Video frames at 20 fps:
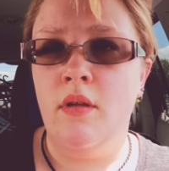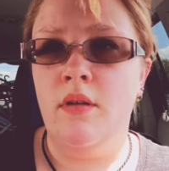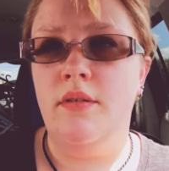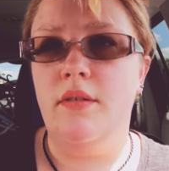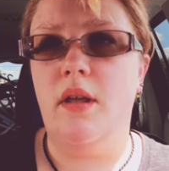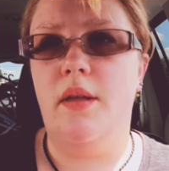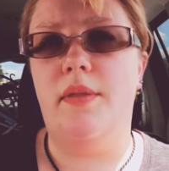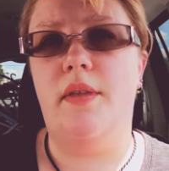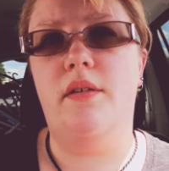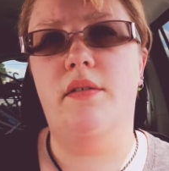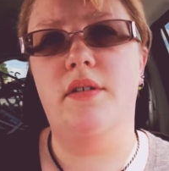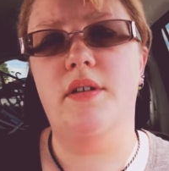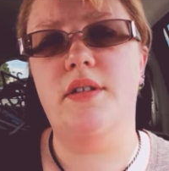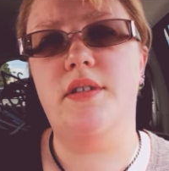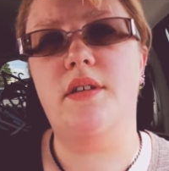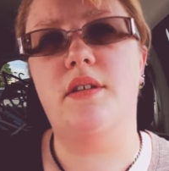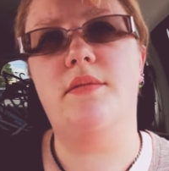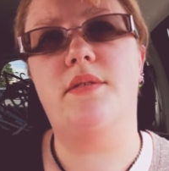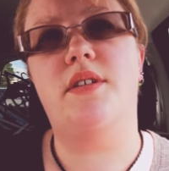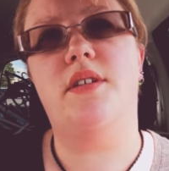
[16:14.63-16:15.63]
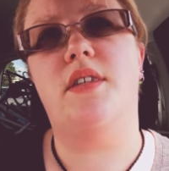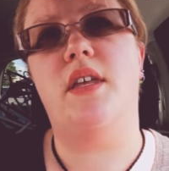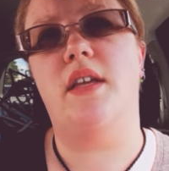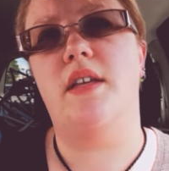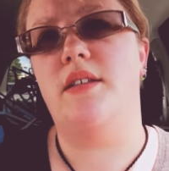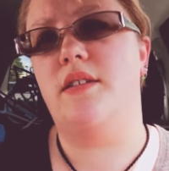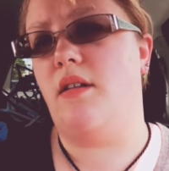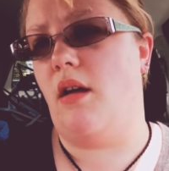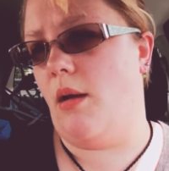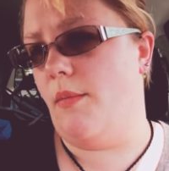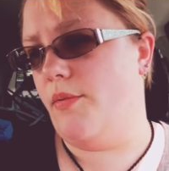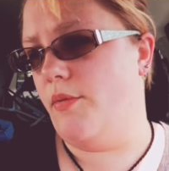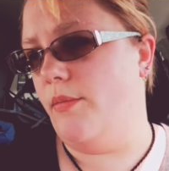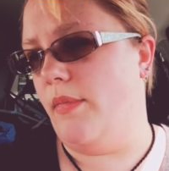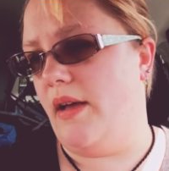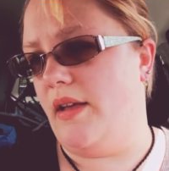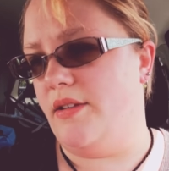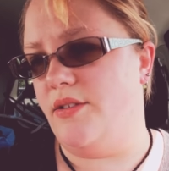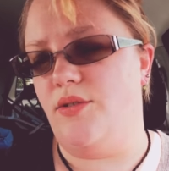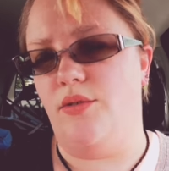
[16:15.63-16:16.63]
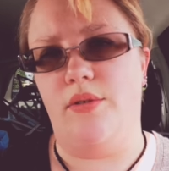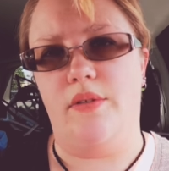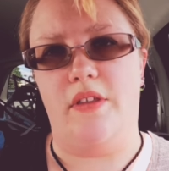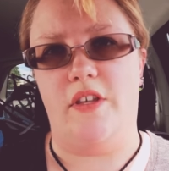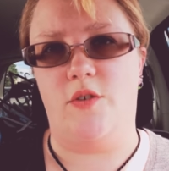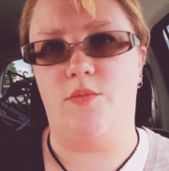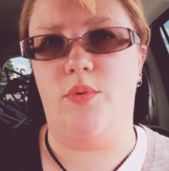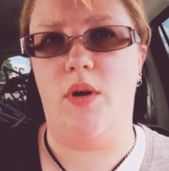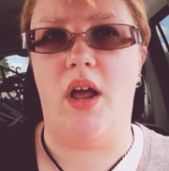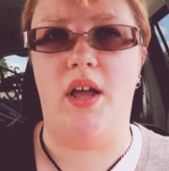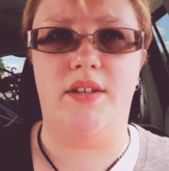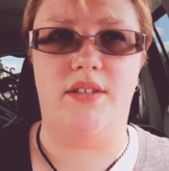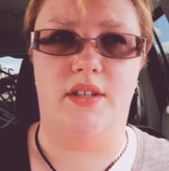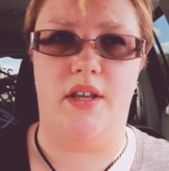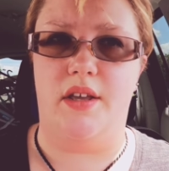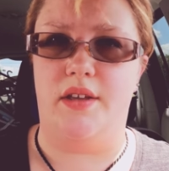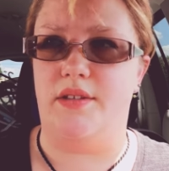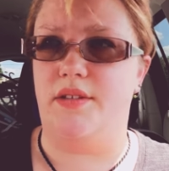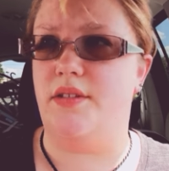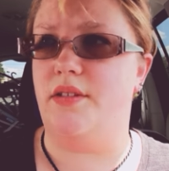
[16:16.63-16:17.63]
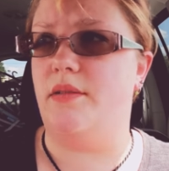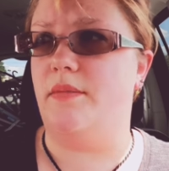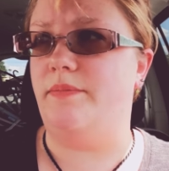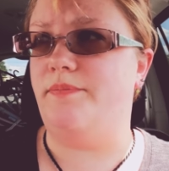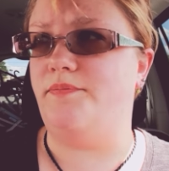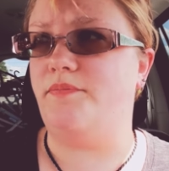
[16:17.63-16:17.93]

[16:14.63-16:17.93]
Now, there is such a thing as compromise during this process.